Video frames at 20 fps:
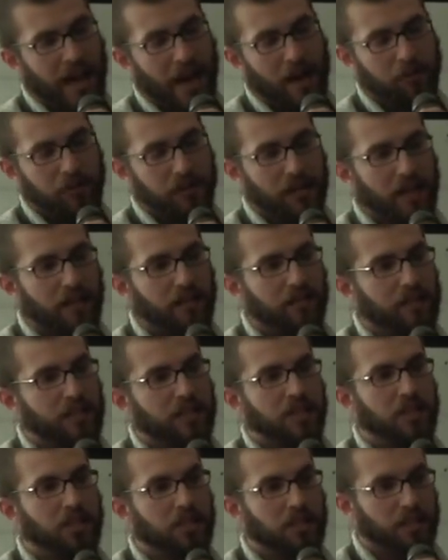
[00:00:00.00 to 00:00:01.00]
outside of
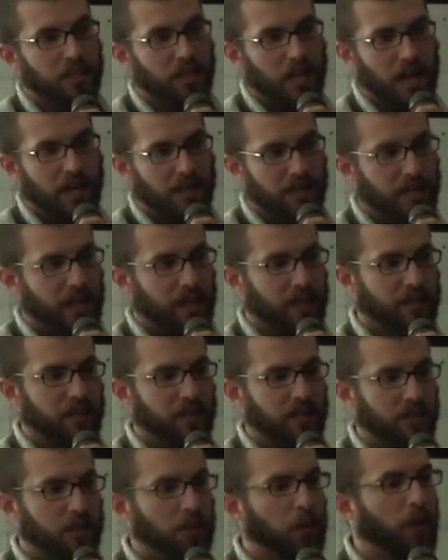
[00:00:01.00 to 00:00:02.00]
indigenous contexts,
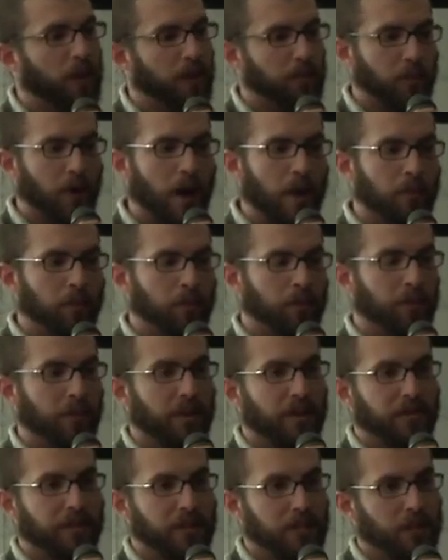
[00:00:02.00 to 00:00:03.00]
it's quite probable
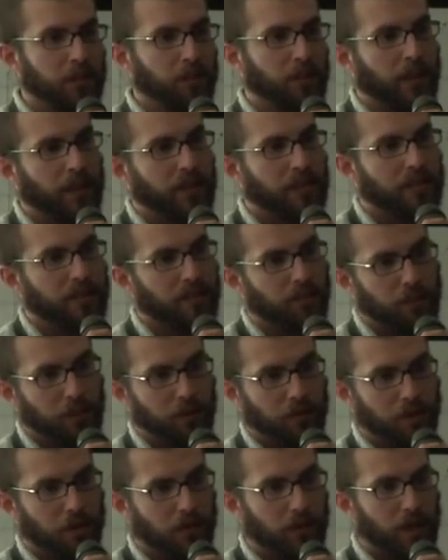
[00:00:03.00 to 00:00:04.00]
that these plants have been
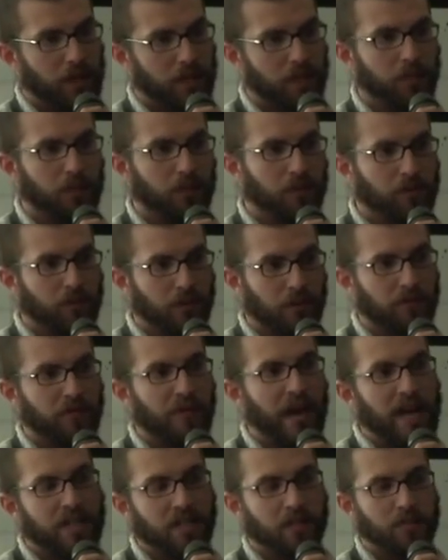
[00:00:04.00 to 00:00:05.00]
responsible for the
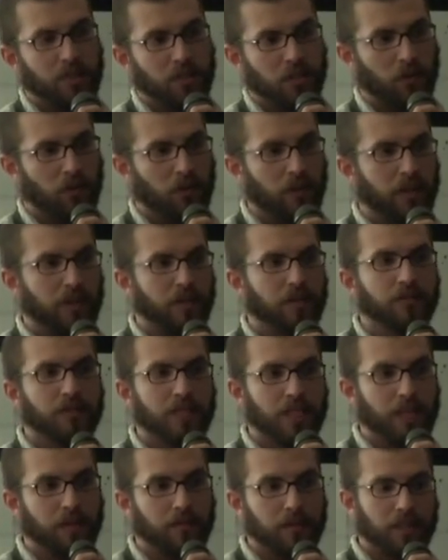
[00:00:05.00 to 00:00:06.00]
vast majority of
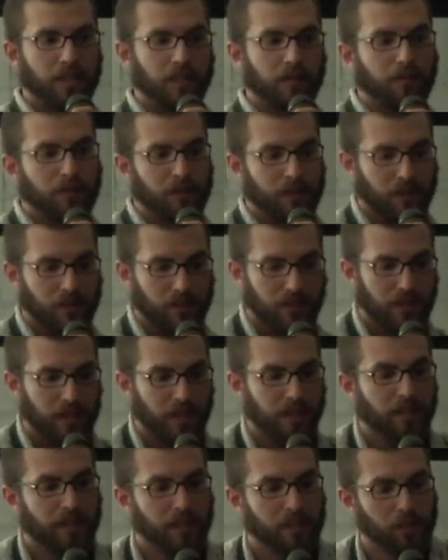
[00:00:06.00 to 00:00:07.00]

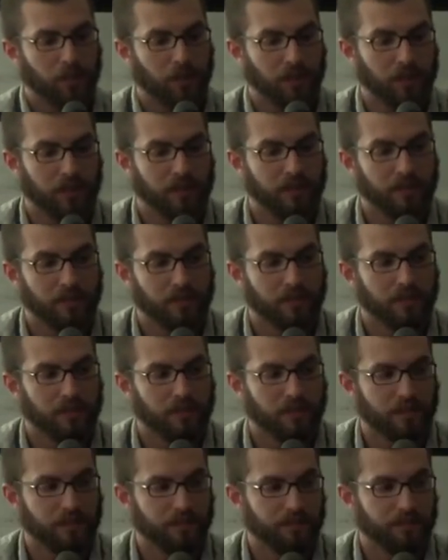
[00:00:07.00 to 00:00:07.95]
DMT-facilitated experiences.